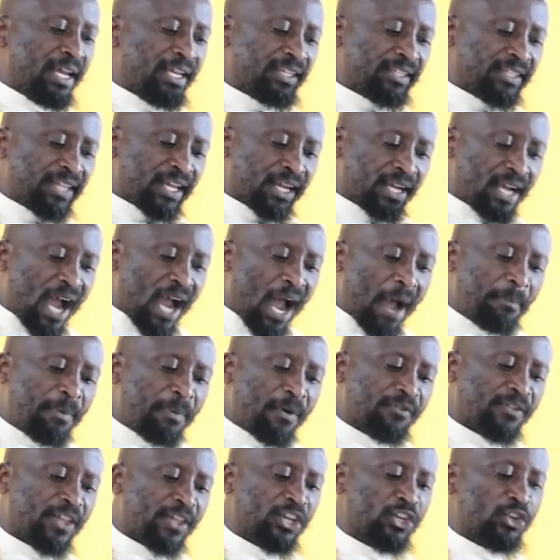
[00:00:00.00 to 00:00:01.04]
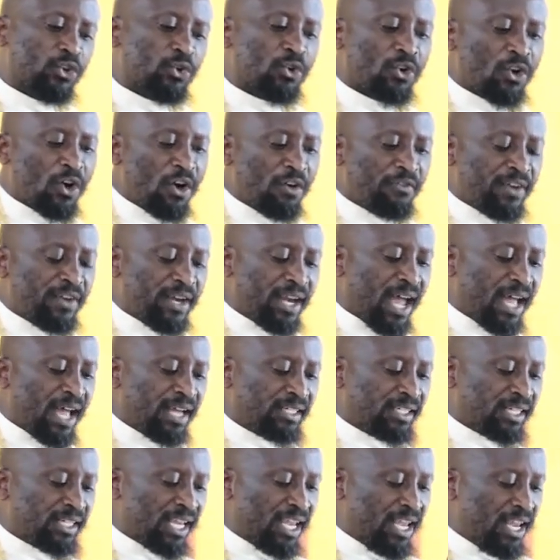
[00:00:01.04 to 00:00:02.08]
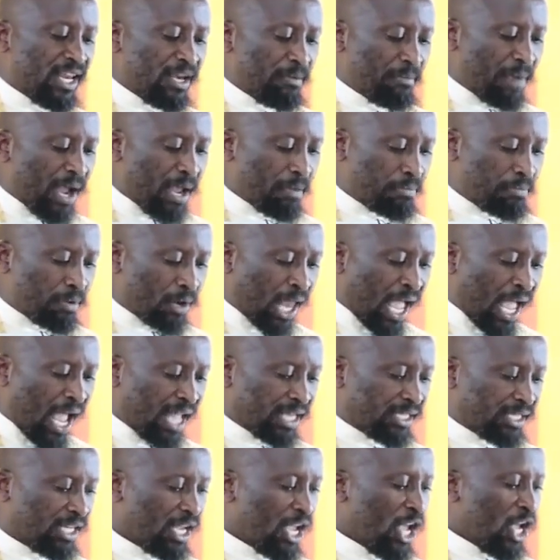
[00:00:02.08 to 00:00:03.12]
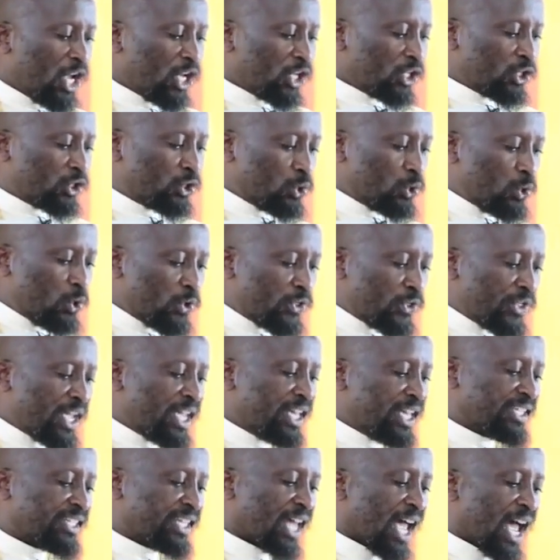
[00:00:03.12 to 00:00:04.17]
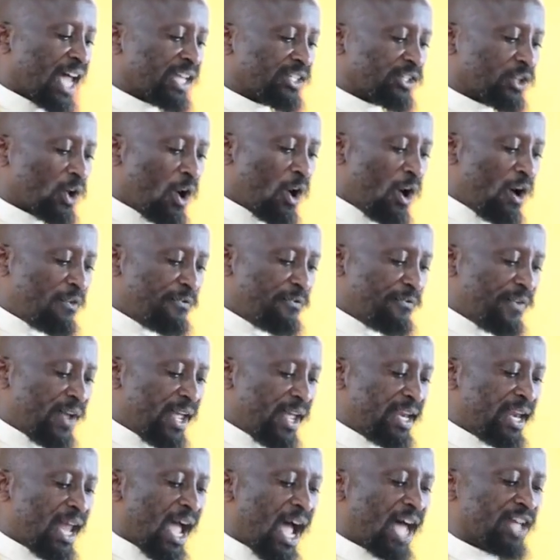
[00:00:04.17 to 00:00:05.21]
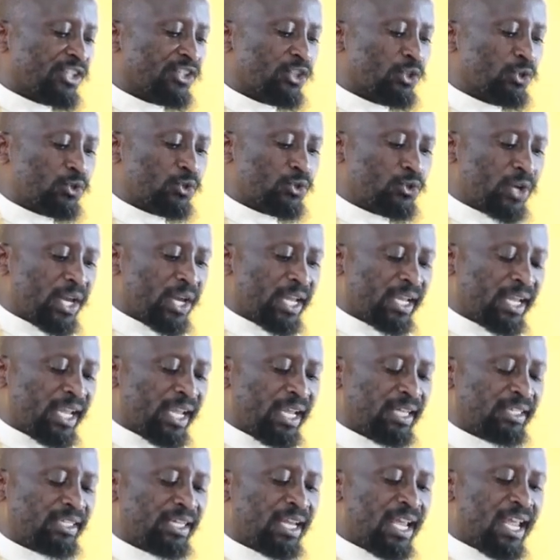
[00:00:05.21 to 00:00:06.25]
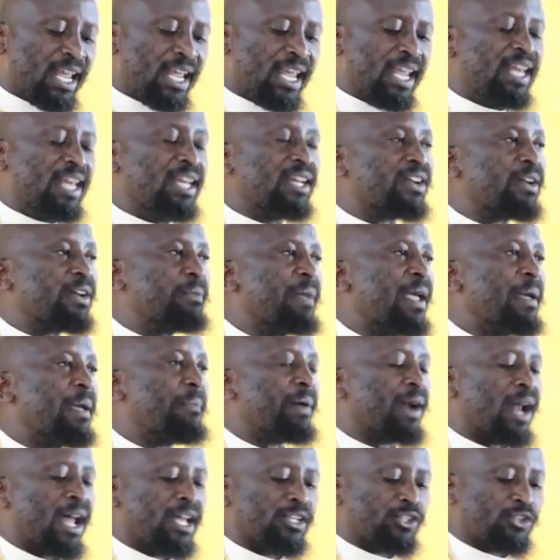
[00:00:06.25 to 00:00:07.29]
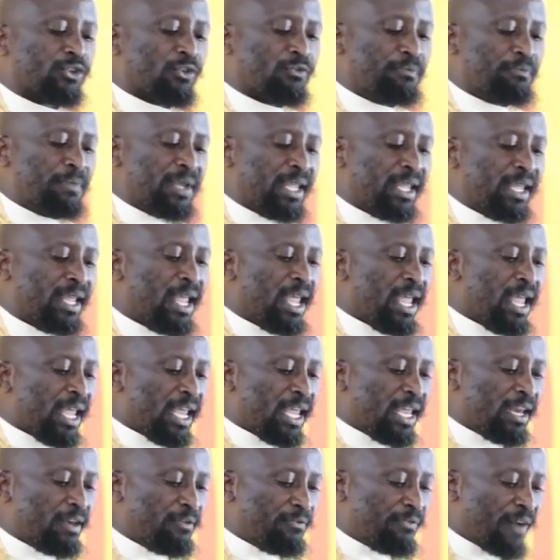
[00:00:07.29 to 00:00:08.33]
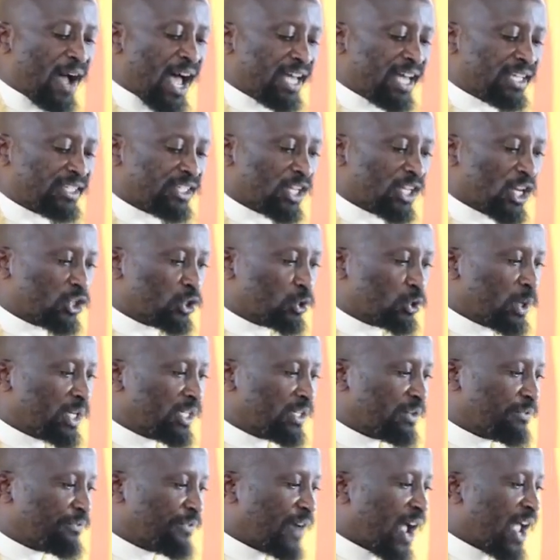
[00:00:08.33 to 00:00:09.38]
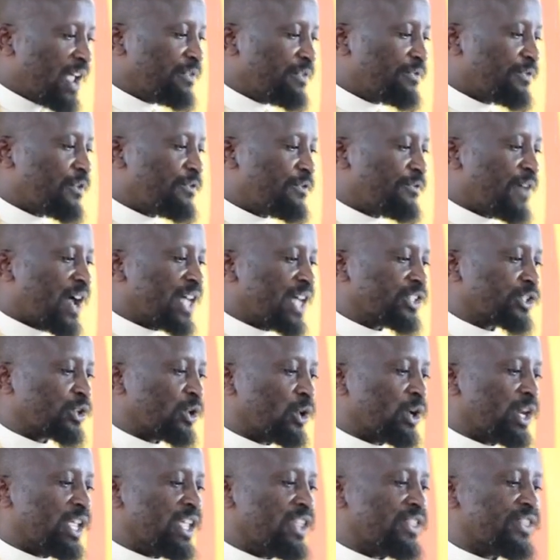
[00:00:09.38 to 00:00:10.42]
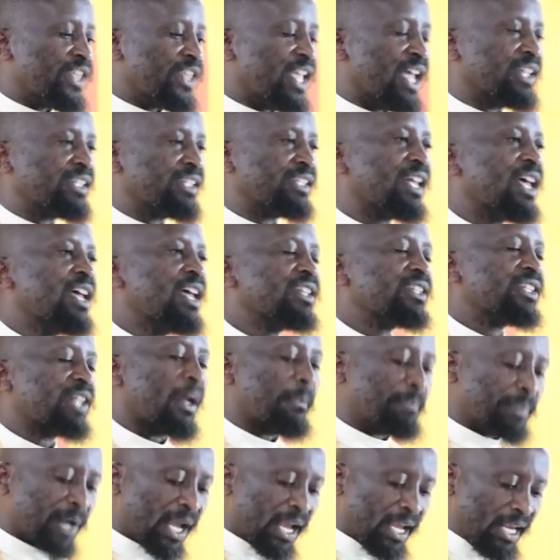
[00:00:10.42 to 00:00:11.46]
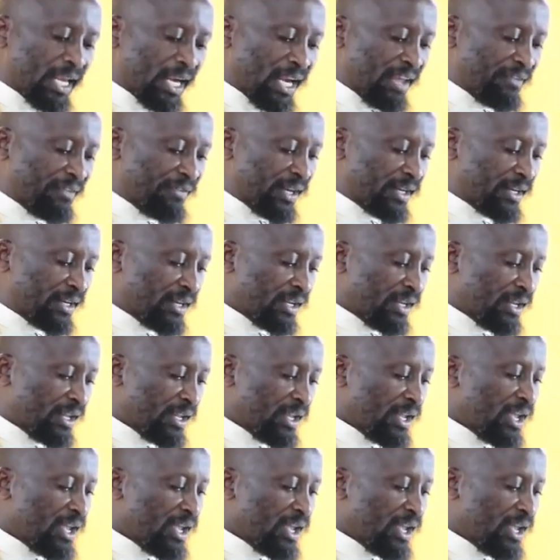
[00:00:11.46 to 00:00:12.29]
is the cup of the new covenant in my blood. Do this as often as you drink it, in remembrance of me, in verse 25 of 1 Corinthians chapter 11.